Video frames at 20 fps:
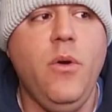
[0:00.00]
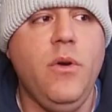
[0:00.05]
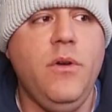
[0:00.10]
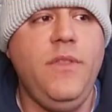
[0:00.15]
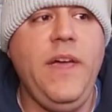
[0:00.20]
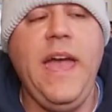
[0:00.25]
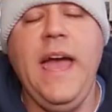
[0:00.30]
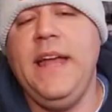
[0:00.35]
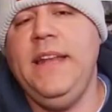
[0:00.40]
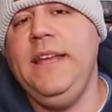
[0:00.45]
or
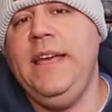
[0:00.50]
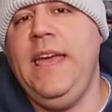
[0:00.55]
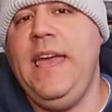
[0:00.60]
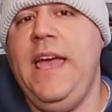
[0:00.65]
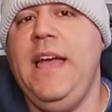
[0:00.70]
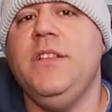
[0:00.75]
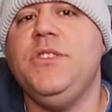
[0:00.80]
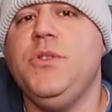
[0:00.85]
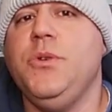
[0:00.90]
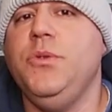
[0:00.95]
they had to
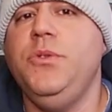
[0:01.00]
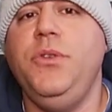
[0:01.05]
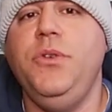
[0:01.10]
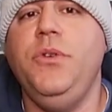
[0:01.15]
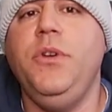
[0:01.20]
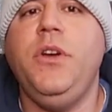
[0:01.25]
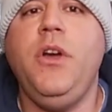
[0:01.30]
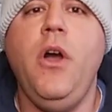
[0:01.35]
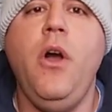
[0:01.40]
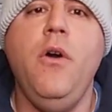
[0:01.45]
cancel
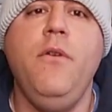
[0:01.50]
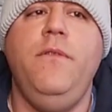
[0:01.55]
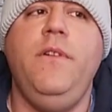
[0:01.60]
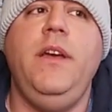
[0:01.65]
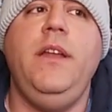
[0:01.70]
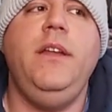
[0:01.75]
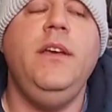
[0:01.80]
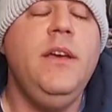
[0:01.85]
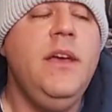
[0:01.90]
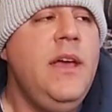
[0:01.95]
due to
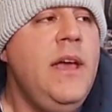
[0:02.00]
COVID.